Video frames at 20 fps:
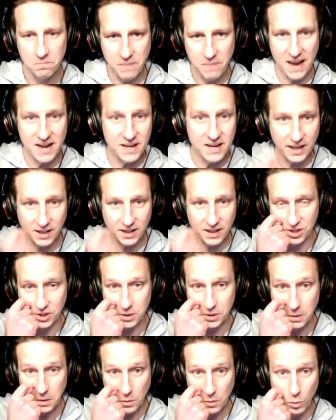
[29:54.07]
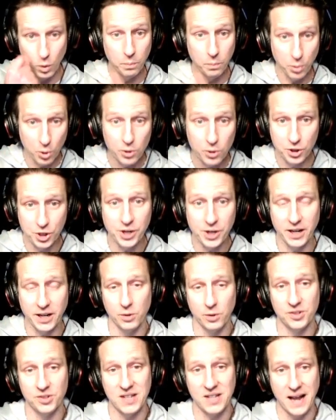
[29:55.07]
Bendix will pull the
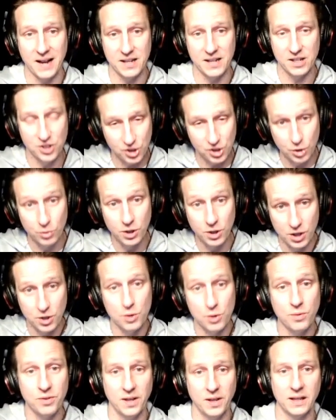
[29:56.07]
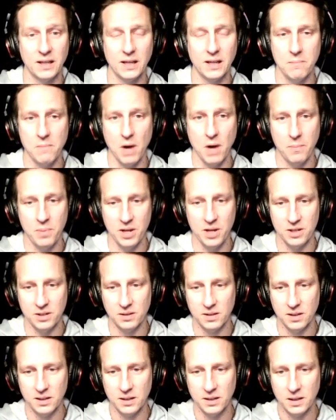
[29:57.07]
trigger on Sandy sooner than you think, in my
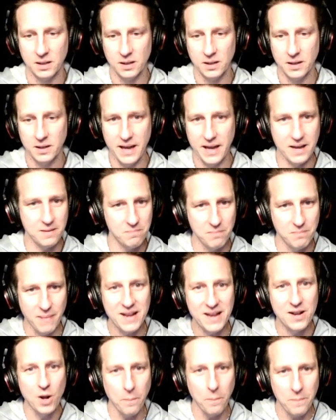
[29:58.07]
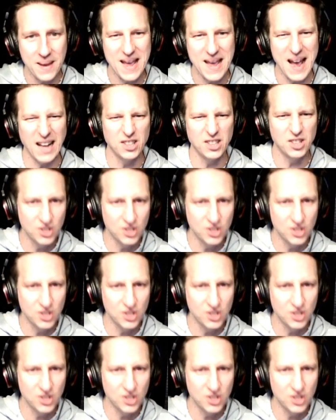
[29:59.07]
opinion. It may not be as